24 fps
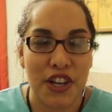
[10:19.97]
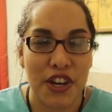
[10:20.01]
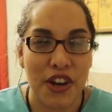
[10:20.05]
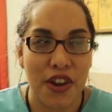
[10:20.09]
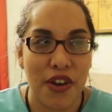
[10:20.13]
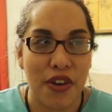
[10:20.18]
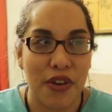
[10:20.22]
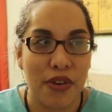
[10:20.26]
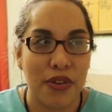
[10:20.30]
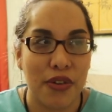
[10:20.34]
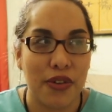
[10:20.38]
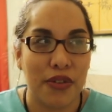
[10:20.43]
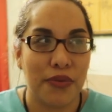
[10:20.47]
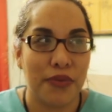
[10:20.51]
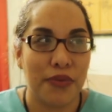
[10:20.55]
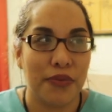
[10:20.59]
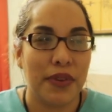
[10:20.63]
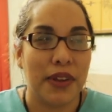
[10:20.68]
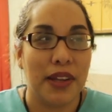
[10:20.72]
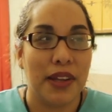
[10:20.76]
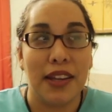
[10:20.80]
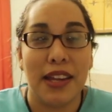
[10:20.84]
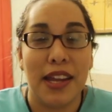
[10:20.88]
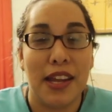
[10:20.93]
you know,
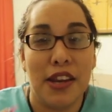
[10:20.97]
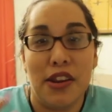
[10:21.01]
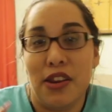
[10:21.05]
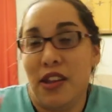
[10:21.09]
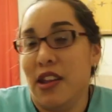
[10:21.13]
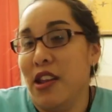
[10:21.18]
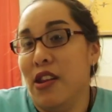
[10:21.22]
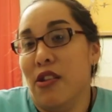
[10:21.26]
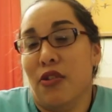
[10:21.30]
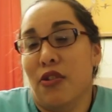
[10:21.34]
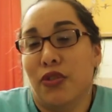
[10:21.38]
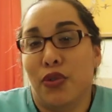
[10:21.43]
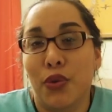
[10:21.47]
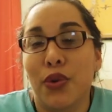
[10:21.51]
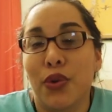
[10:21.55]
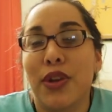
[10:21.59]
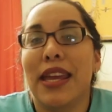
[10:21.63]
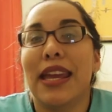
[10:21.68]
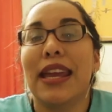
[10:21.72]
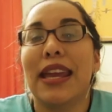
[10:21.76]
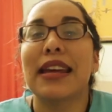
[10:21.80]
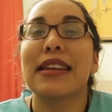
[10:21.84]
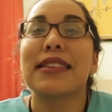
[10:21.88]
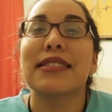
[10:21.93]
he, he knows who
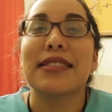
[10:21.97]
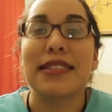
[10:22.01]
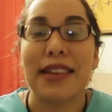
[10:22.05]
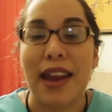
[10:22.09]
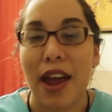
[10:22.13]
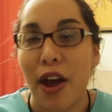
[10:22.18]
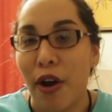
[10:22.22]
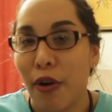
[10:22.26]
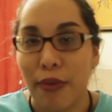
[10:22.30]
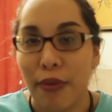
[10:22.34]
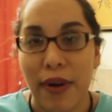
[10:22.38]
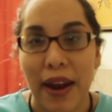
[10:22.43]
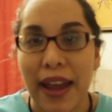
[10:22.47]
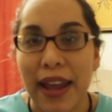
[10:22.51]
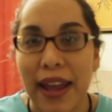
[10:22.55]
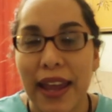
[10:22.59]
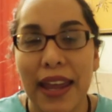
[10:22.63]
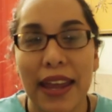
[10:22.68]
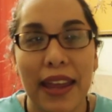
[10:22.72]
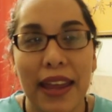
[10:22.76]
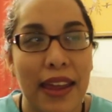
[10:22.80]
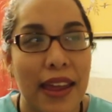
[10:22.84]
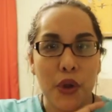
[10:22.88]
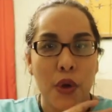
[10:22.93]
he is now,
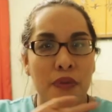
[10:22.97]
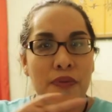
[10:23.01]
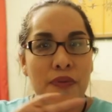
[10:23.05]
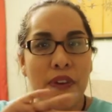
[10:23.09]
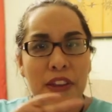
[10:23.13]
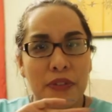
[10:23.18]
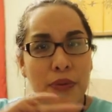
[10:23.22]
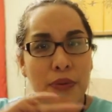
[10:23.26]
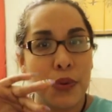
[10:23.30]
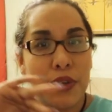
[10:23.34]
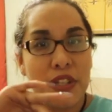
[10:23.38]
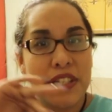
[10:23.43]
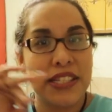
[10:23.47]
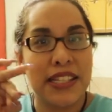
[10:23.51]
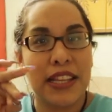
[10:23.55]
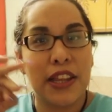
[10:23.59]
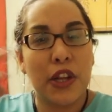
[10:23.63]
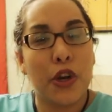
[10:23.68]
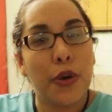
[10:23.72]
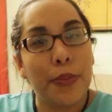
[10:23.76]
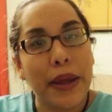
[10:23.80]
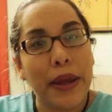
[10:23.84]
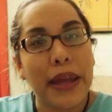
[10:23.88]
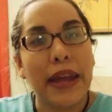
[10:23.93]
right? Fast forward just a
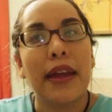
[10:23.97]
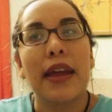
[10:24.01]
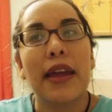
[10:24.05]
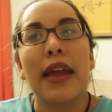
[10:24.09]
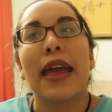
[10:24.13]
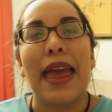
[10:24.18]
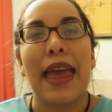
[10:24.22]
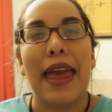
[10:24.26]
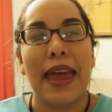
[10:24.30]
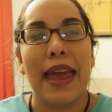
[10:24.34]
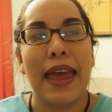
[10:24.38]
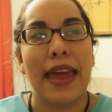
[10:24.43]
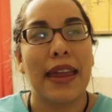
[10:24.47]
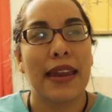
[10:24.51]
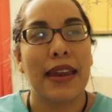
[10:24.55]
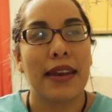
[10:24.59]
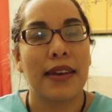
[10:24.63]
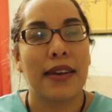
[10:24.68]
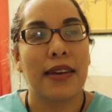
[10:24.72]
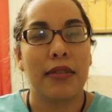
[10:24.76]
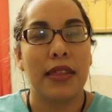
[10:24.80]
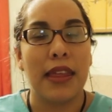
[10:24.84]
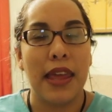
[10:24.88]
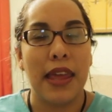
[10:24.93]
little bit
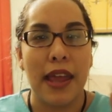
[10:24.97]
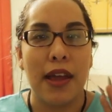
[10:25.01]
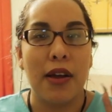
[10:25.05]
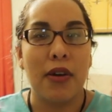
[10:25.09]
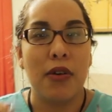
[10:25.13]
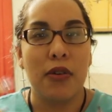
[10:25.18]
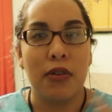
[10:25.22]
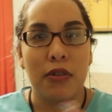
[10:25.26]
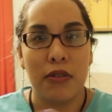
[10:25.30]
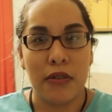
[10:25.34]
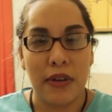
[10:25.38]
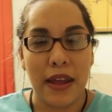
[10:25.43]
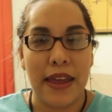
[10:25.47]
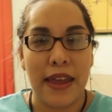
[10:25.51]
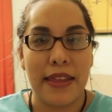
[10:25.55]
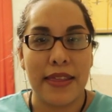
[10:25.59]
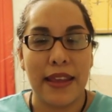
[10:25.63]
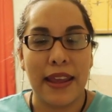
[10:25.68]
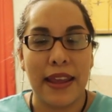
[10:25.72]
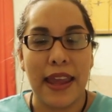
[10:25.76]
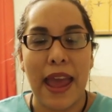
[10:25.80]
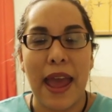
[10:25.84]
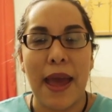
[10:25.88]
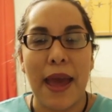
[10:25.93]
and Diego and
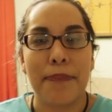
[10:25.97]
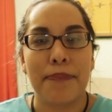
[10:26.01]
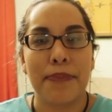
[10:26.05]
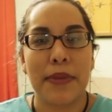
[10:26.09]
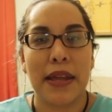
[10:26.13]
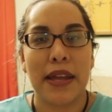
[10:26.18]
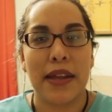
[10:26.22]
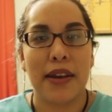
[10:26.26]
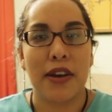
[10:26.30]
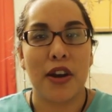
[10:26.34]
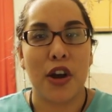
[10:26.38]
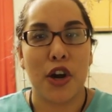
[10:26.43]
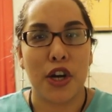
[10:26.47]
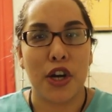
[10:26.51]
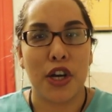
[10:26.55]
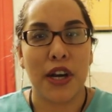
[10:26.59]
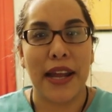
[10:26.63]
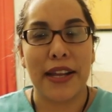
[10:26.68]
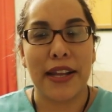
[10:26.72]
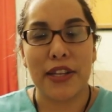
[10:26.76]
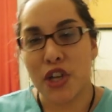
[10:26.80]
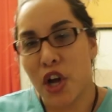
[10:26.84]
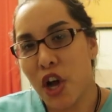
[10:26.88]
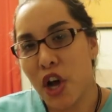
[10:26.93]
the captain are
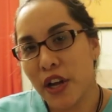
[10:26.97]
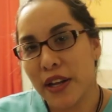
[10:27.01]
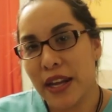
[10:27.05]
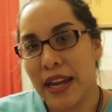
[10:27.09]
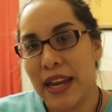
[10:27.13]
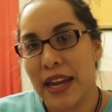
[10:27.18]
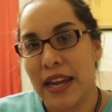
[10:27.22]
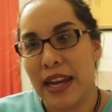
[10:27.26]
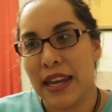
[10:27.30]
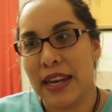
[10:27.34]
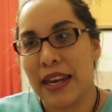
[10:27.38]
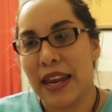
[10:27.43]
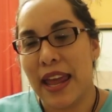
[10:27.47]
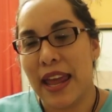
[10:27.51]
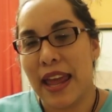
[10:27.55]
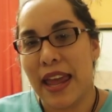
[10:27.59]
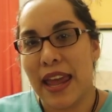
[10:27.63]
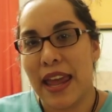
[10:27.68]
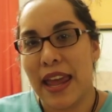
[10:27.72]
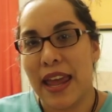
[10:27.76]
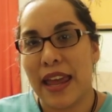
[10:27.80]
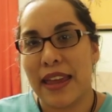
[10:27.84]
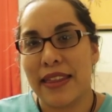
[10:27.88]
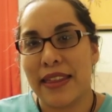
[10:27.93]
like talking
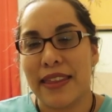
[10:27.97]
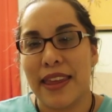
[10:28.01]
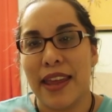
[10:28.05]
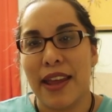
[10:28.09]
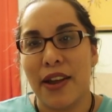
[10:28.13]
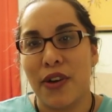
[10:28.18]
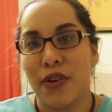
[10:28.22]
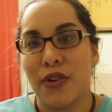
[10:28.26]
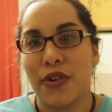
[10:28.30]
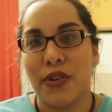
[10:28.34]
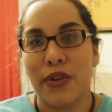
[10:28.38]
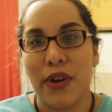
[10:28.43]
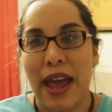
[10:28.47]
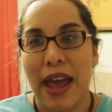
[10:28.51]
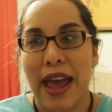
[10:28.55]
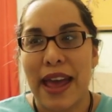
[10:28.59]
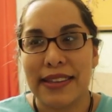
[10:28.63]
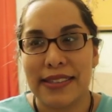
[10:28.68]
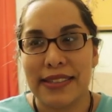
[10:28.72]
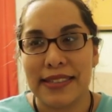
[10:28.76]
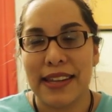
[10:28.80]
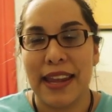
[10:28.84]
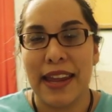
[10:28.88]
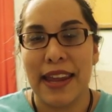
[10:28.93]
and Diego
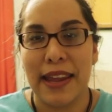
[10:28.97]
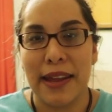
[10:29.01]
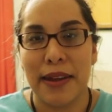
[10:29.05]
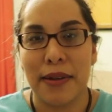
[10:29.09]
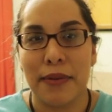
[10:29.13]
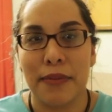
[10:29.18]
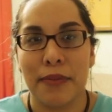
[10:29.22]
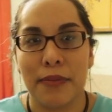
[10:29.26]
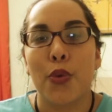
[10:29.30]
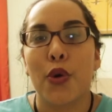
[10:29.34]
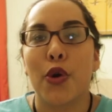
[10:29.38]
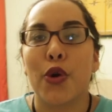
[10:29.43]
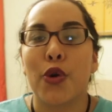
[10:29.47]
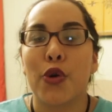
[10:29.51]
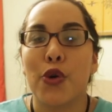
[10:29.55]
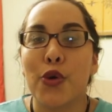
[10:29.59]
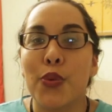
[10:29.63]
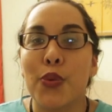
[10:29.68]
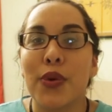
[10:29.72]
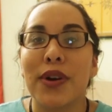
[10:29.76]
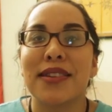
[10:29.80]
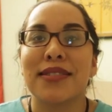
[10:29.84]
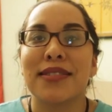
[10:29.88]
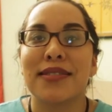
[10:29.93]
asks him, well, who
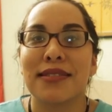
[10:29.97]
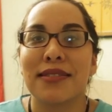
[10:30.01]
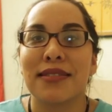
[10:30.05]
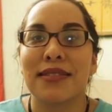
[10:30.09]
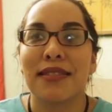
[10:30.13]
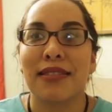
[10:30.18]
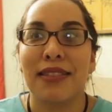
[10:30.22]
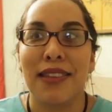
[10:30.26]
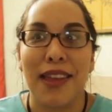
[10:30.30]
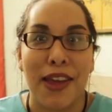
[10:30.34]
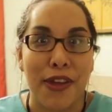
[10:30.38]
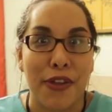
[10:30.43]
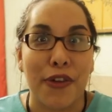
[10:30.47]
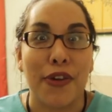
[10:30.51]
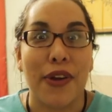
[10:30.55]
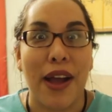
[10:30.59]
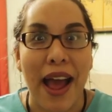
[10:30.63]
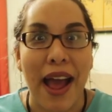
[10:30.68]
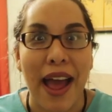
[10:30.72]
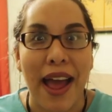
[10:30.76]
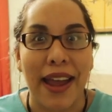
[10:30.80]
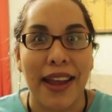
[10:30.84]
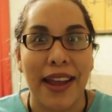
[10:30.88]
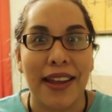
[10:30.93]
was the other
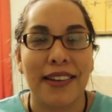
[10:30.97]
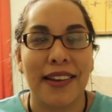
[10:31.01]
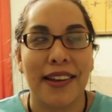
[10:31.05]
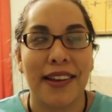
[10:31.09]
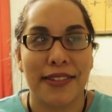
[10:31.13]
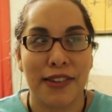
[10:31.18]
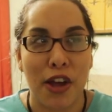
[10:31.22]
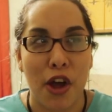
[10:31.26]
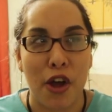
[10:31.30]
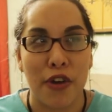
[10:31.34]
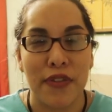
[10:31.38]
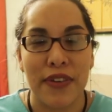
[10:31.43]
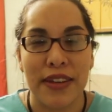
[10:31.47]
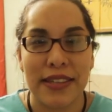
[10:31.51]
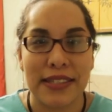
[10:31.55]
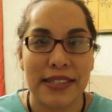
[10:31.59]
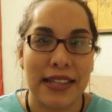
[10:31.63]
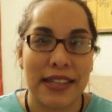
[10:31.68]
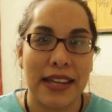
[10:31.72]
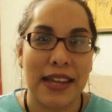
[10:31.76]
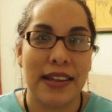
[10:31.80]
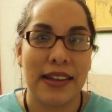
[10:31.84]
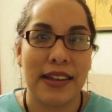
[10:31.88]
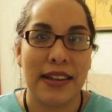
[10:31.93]
guy? Because
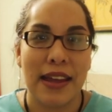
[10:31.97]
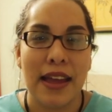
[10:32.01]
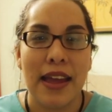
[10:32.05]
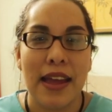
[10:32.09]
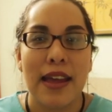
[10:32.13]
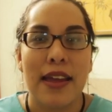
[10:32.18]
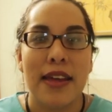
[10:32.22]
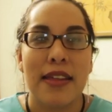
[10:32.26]
obviously